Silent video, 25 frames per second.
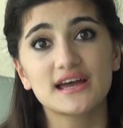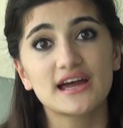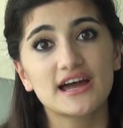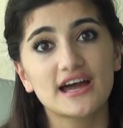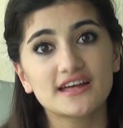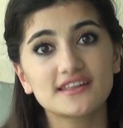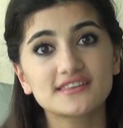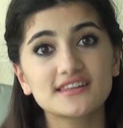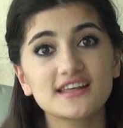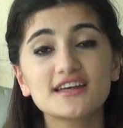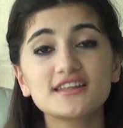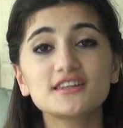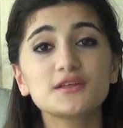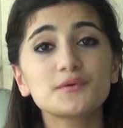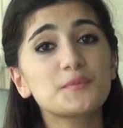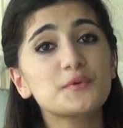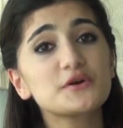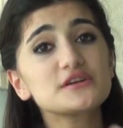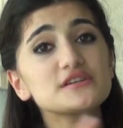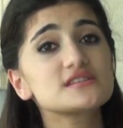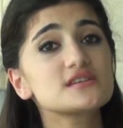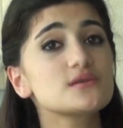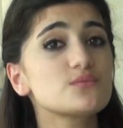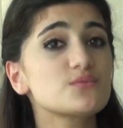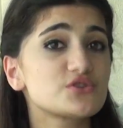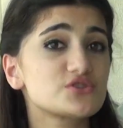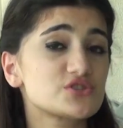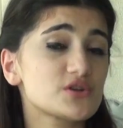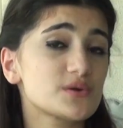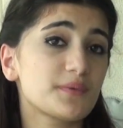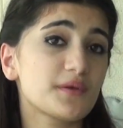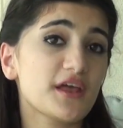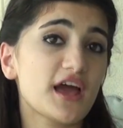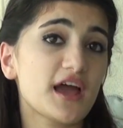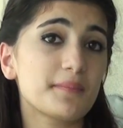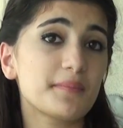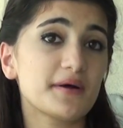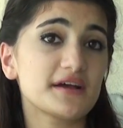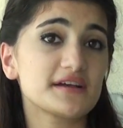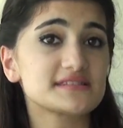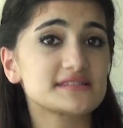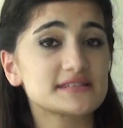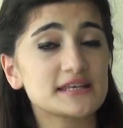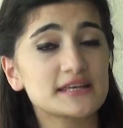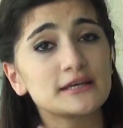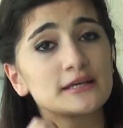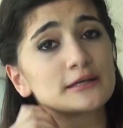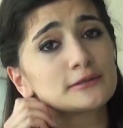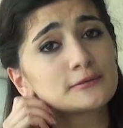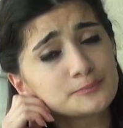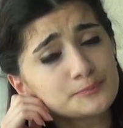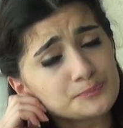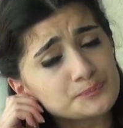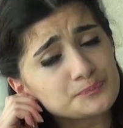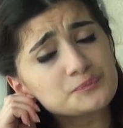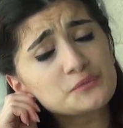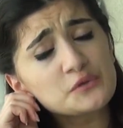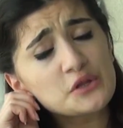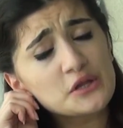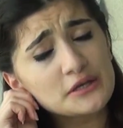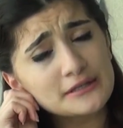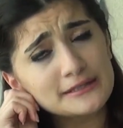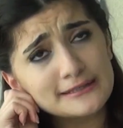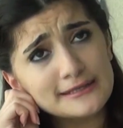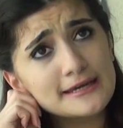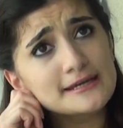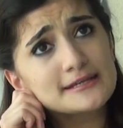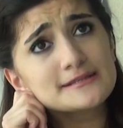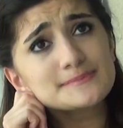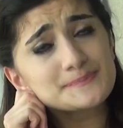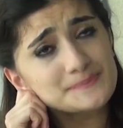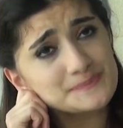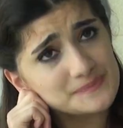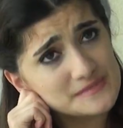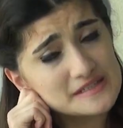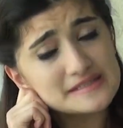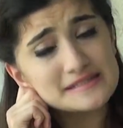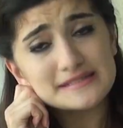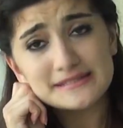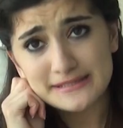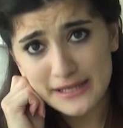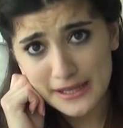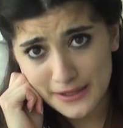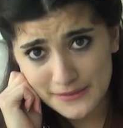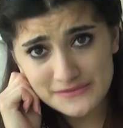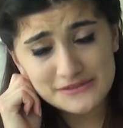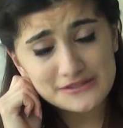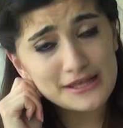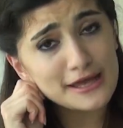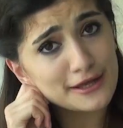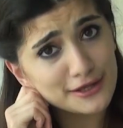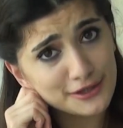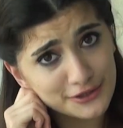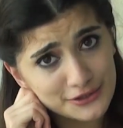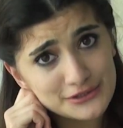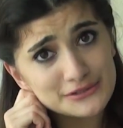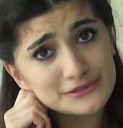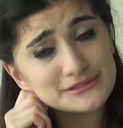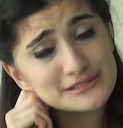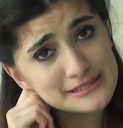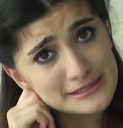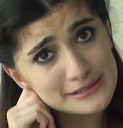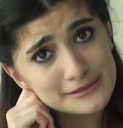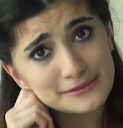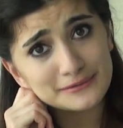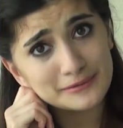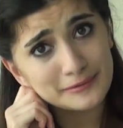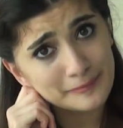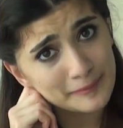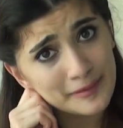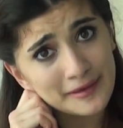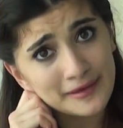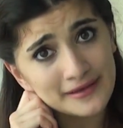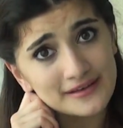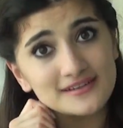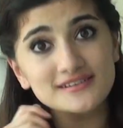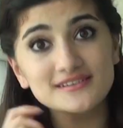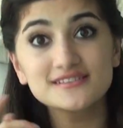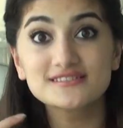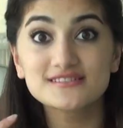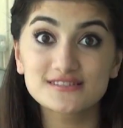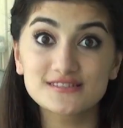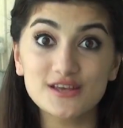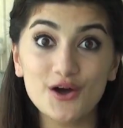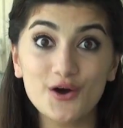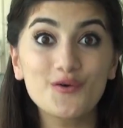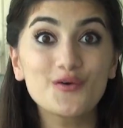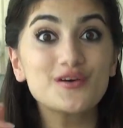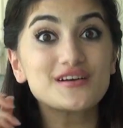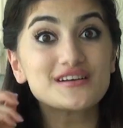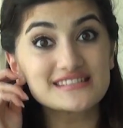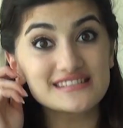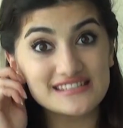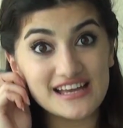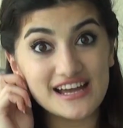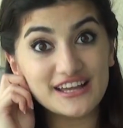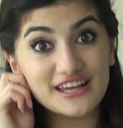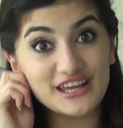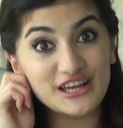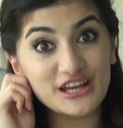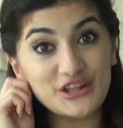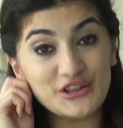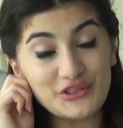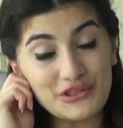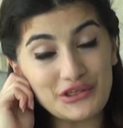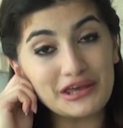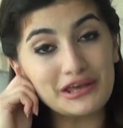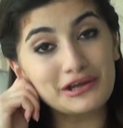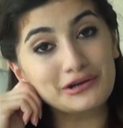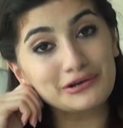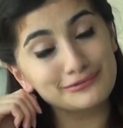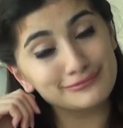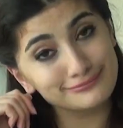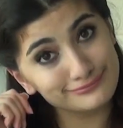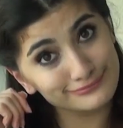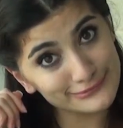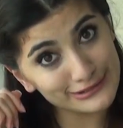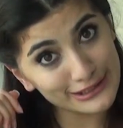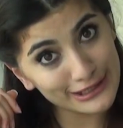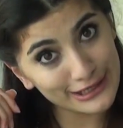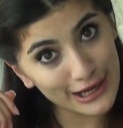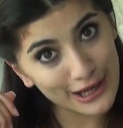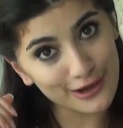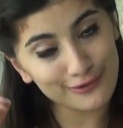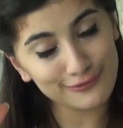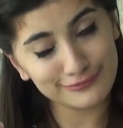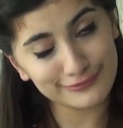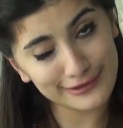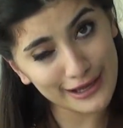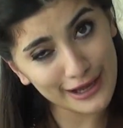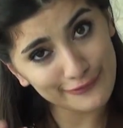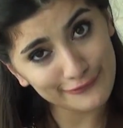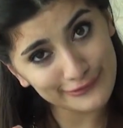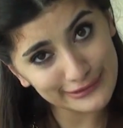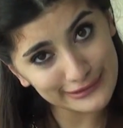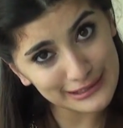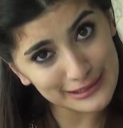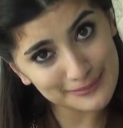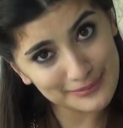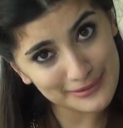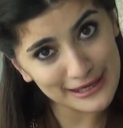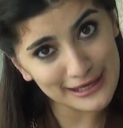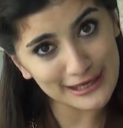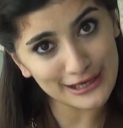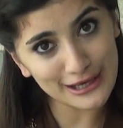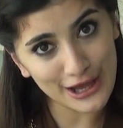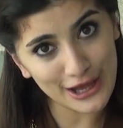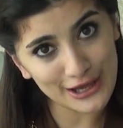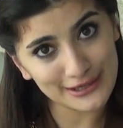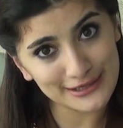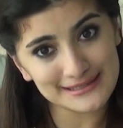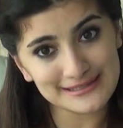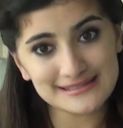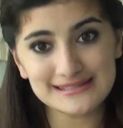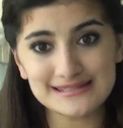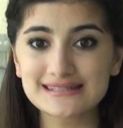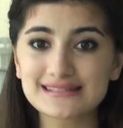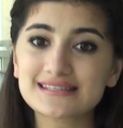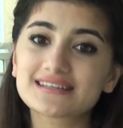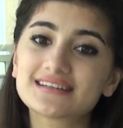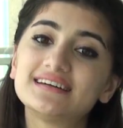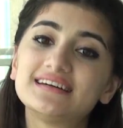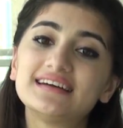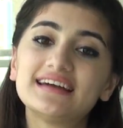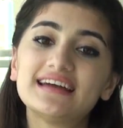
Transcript: And then the person would reply by saying, yeah, Sounds like a good deal to me. So tugging on the ear, you know, not really being honest.